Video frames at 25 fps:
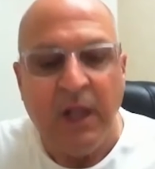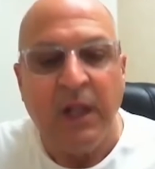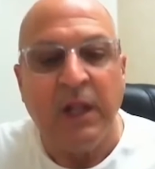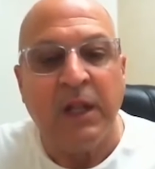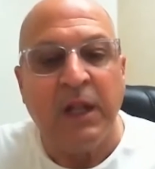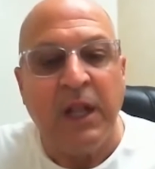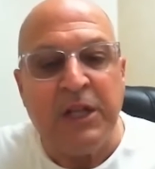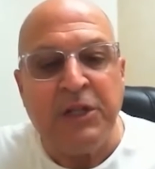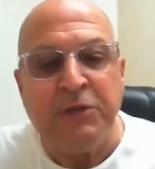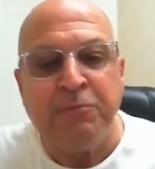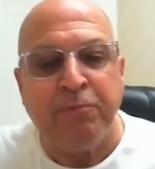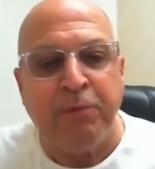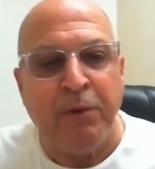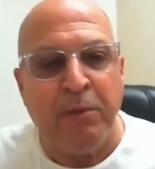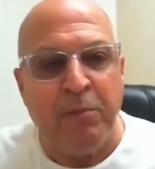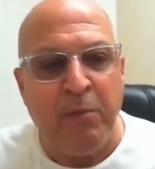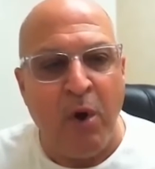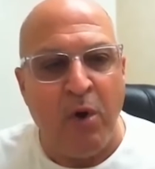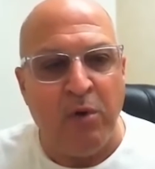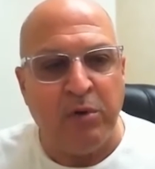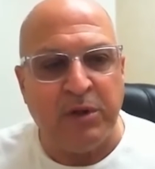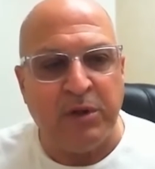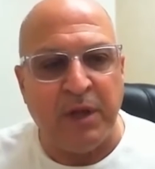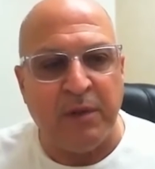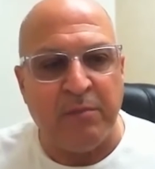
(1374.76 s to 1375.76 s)
Let's
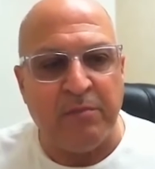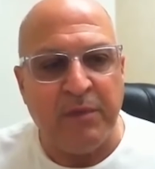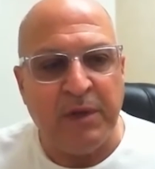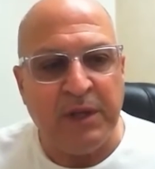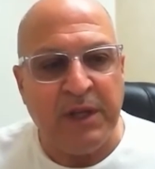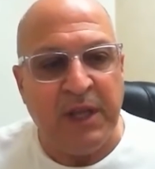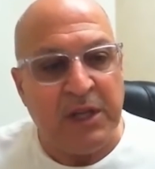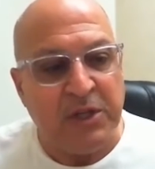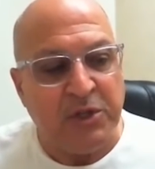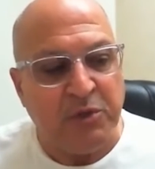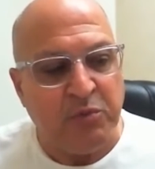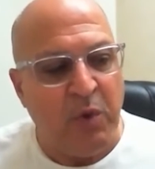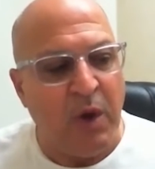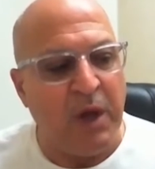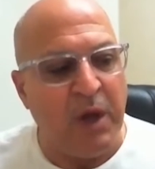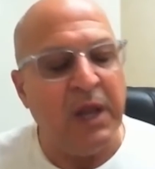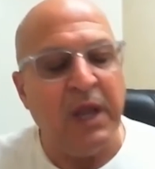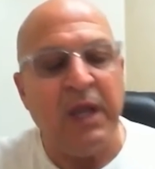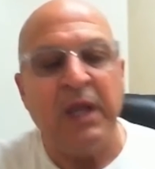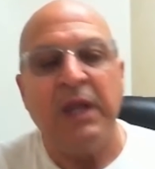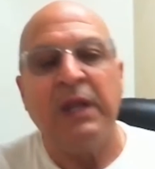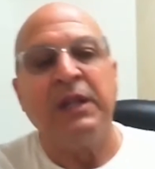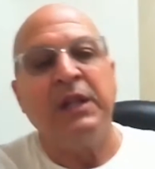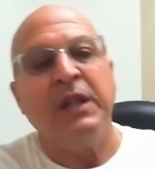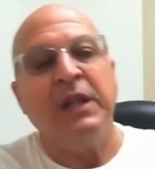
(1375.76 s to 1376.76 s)
promote them. Guess what?
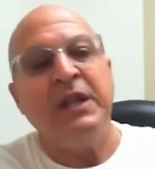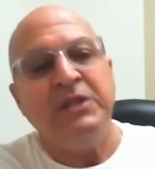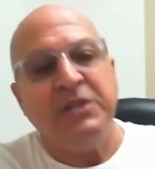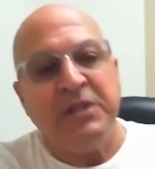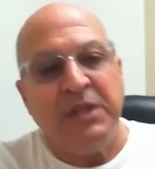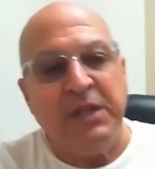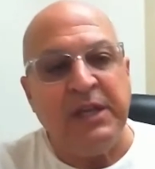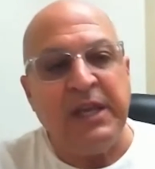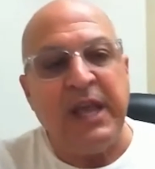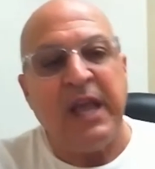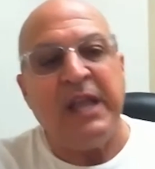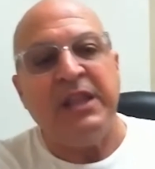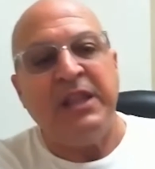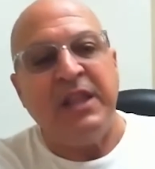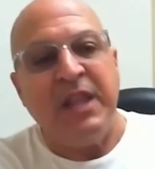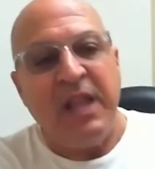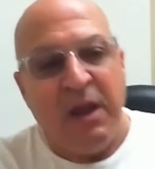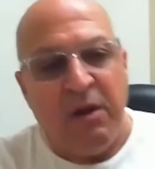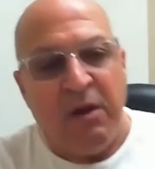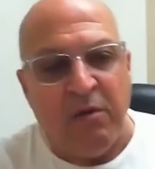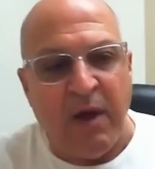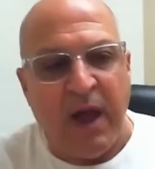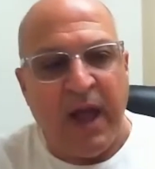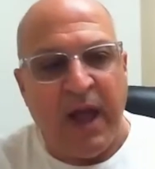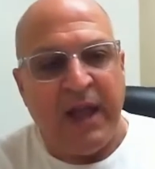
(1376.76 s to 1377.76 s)
Let's get
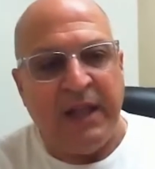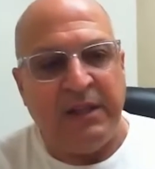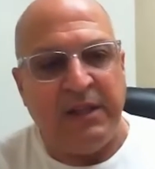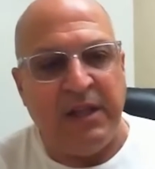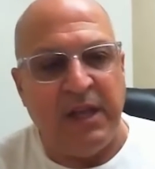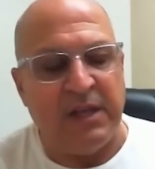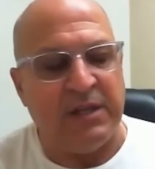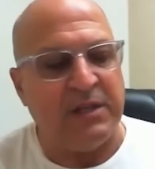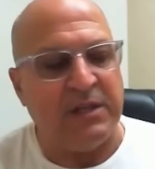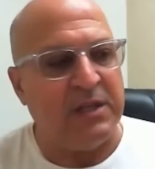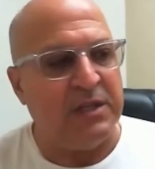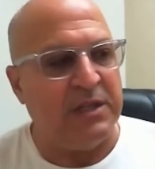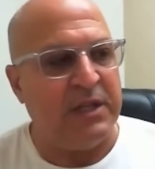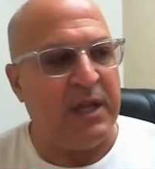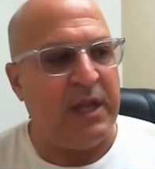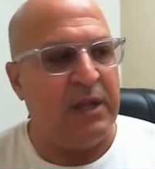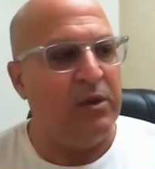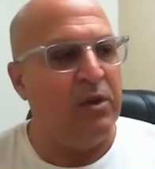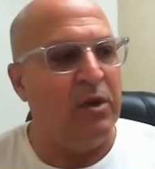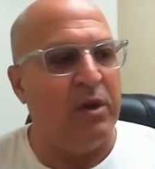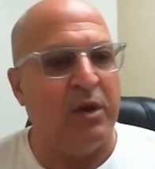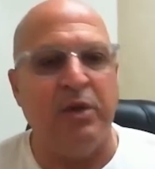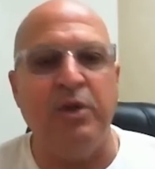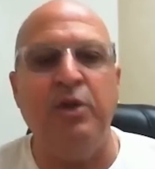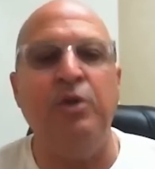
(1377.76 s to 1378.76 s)
their ideas and say,
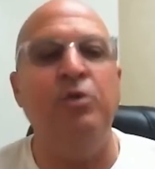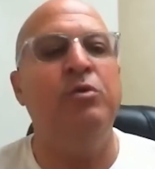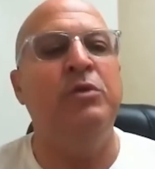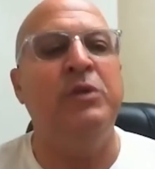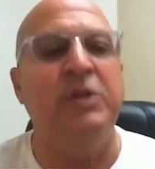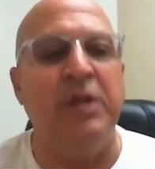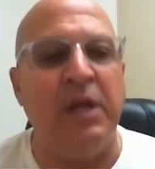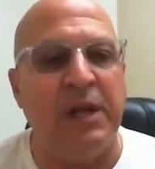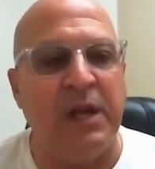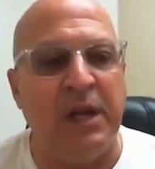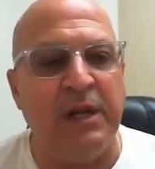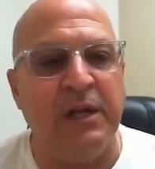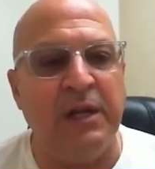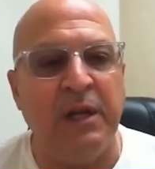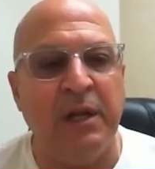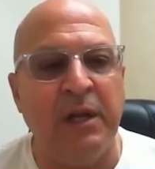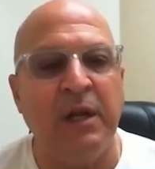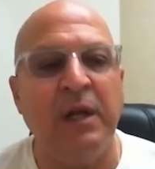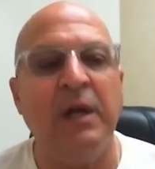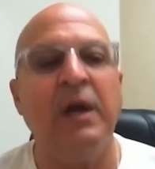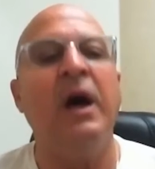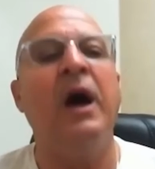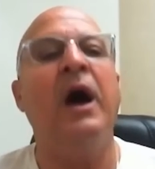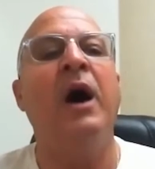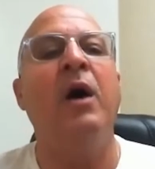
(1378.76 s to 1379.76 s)
look, you did it.
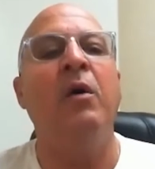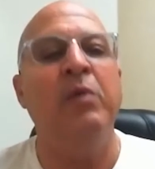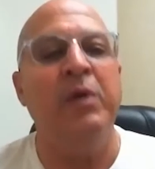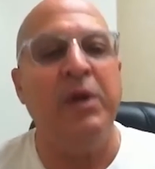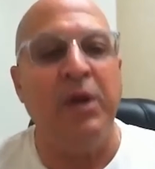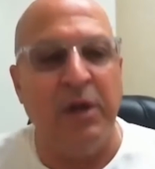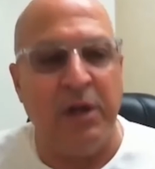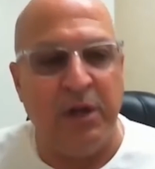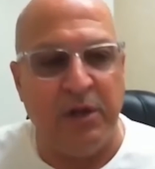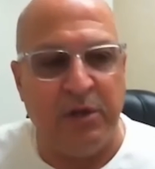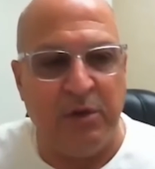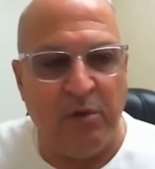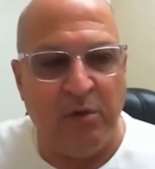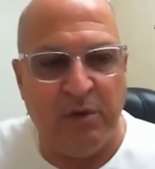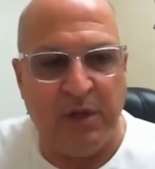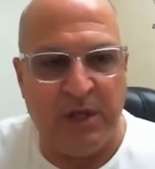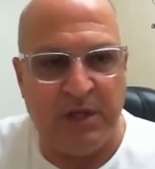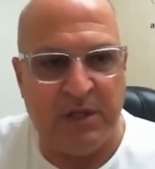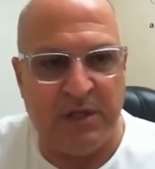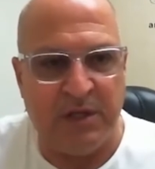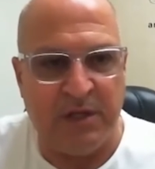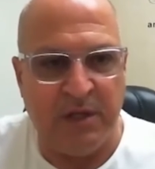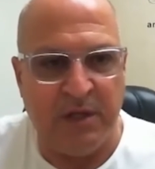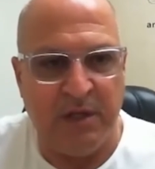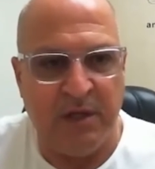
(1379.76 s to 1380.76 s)
How are we going to do
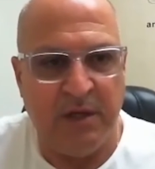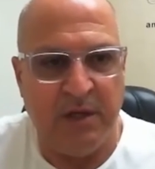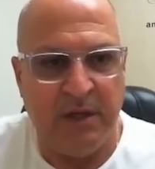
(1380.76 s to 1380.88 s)
this?